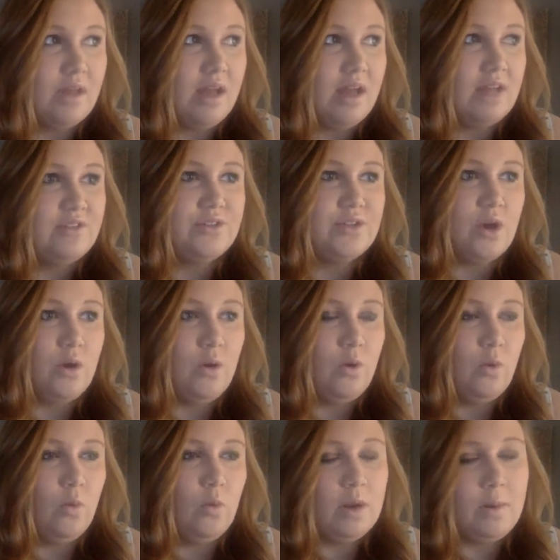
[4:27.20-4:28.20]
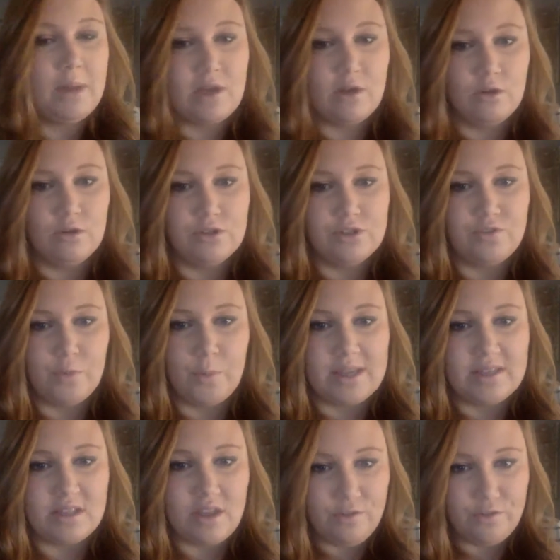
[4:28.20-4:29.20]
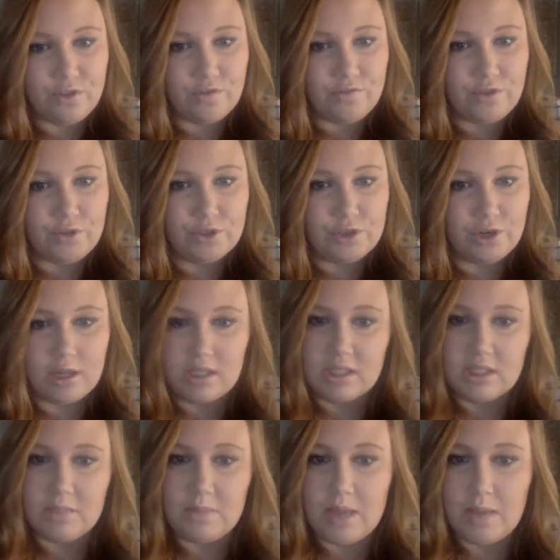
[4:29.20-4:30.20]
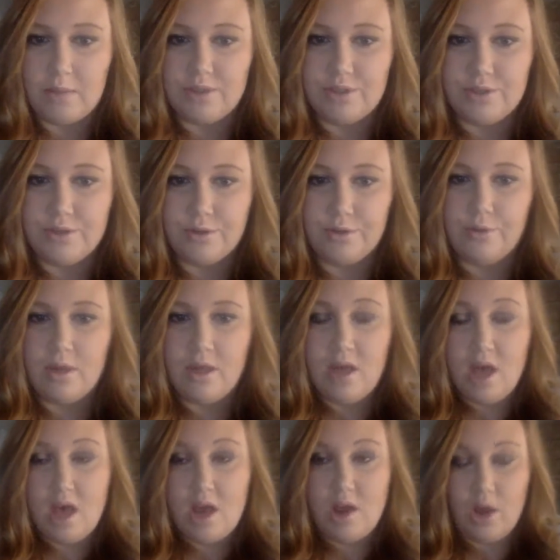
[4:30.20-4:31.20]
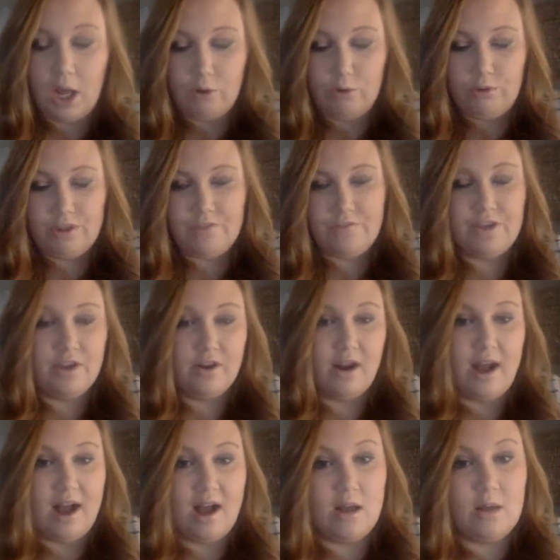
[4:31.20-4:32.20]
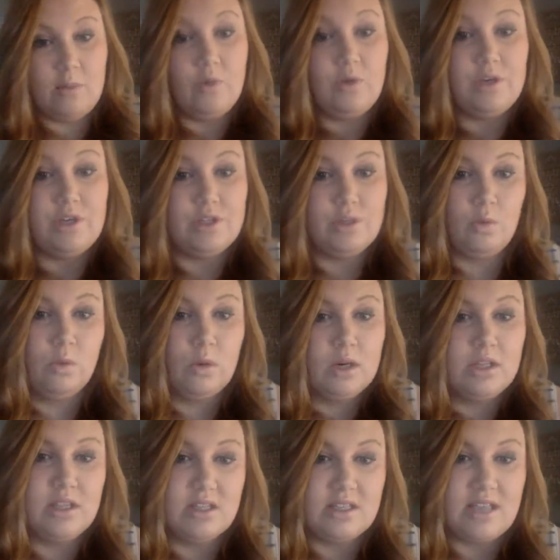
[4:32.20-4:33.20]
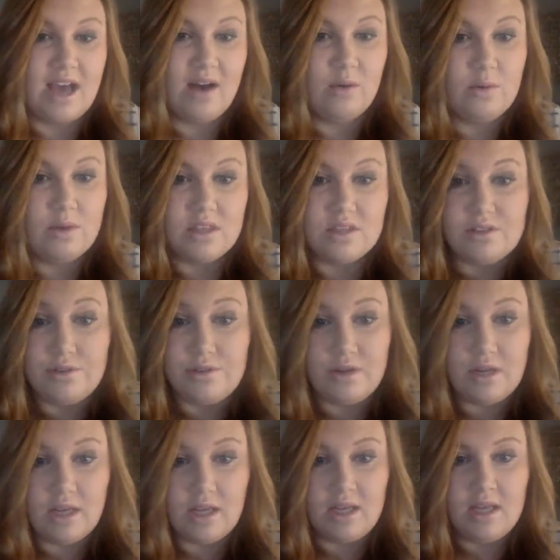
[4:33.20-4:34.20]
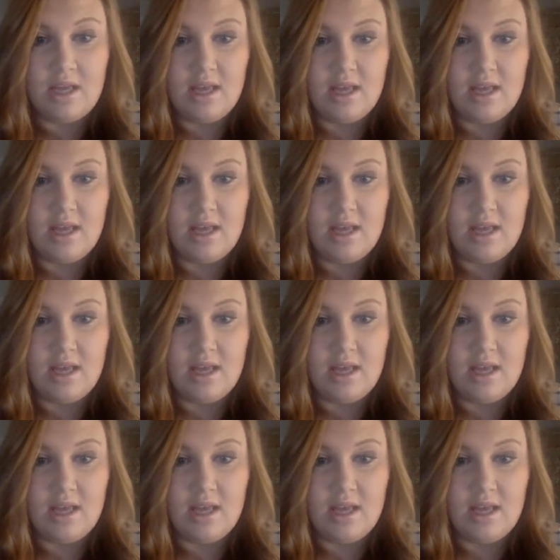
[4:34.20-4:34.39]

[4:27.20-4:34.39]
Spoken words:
And so one of my goals for myself for the future is to be able to not only figure out how I'm going to work this out with a student